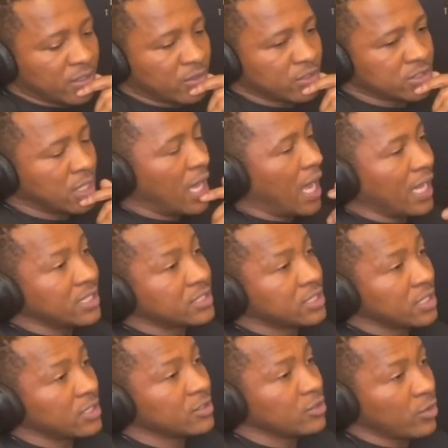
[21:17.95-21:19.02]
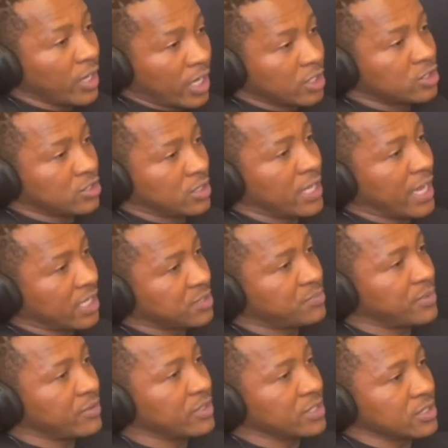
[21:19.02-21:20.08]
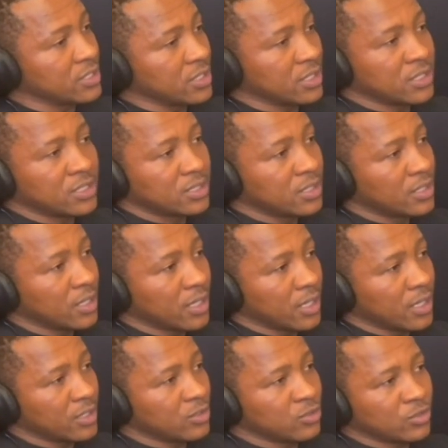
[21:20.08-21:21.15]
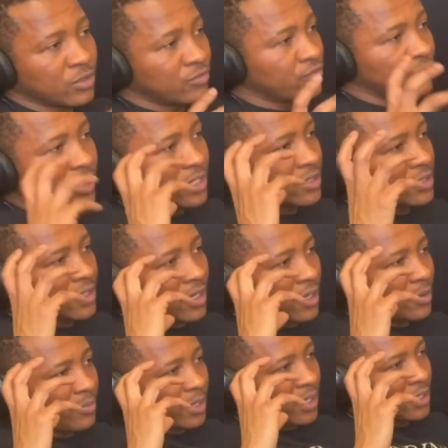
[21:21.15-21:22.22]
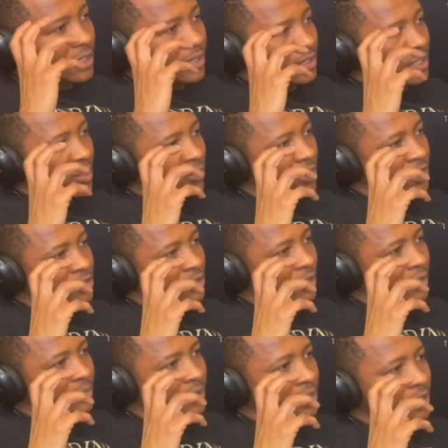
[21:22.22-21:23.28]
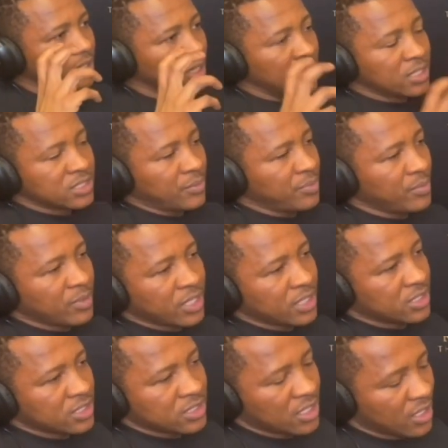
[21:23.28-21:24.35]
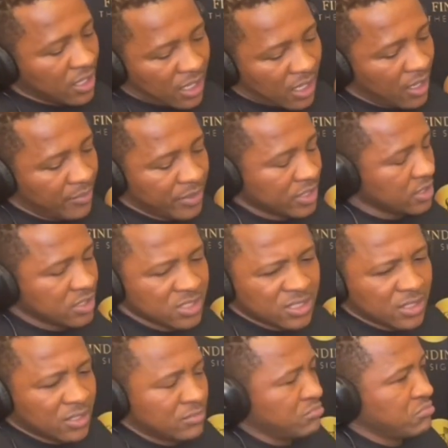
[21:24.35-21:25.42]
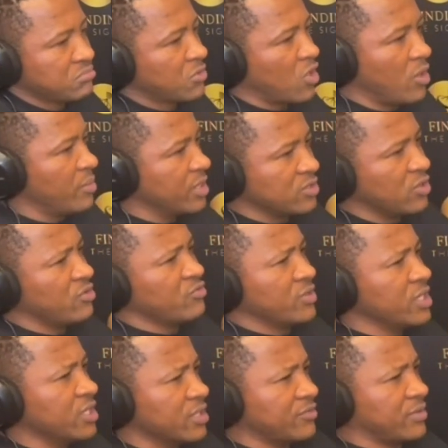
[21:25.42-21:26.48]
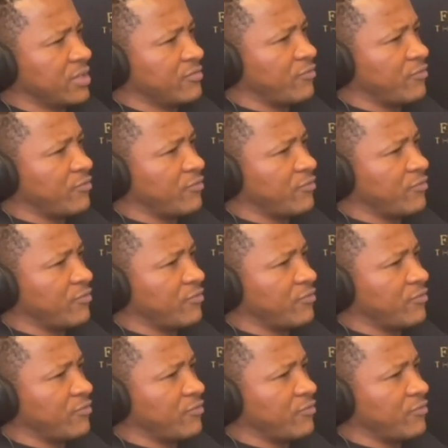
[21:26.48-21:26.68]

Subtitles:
Because until you actually experience it, you don't really think about it in that way. Do you know what I mean? Some people can just think, oh, come on, it's just a comment. Don't read it.